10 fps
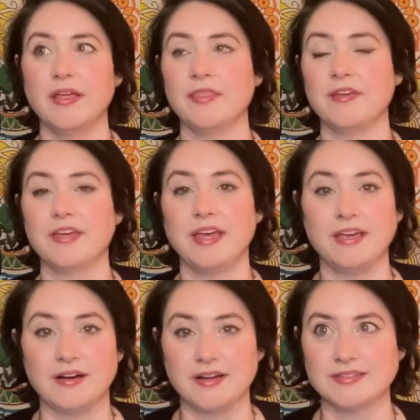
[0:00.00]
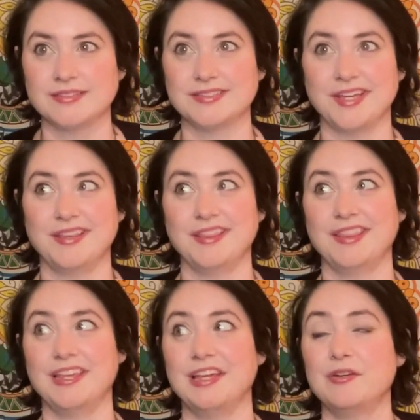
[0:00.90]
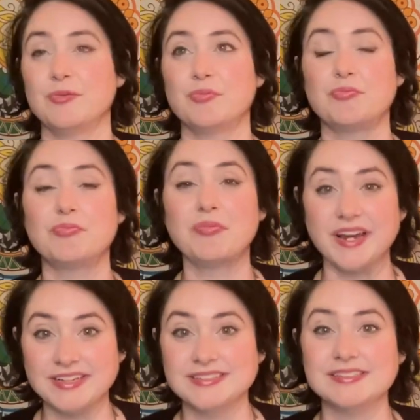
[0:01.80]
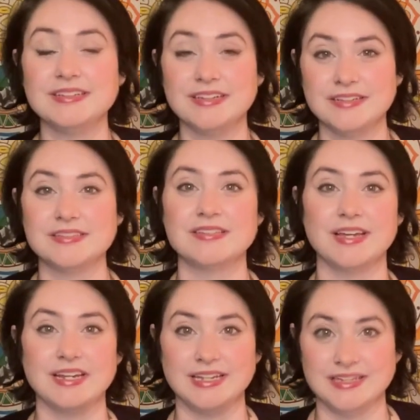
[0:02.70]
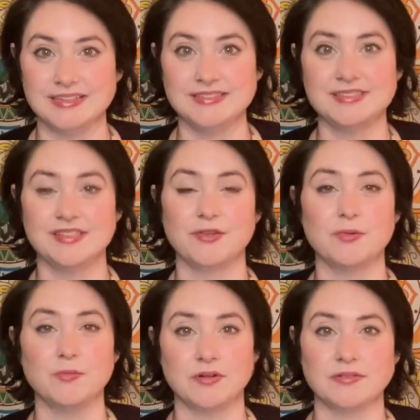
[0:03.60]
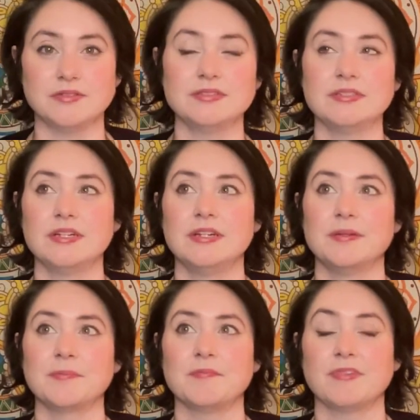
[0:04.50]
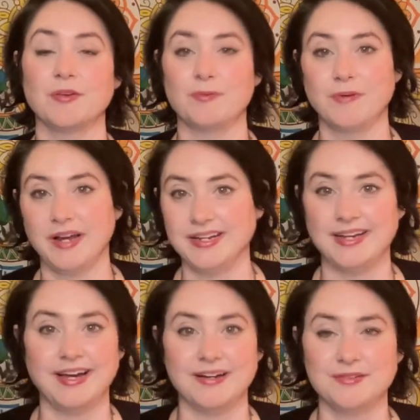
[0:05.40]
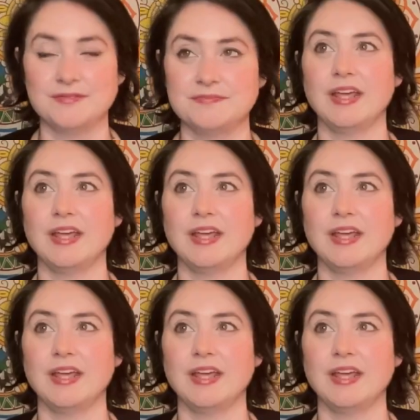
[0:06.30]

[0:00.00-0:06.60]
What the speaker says: the chaos and the craziness that is the world right now.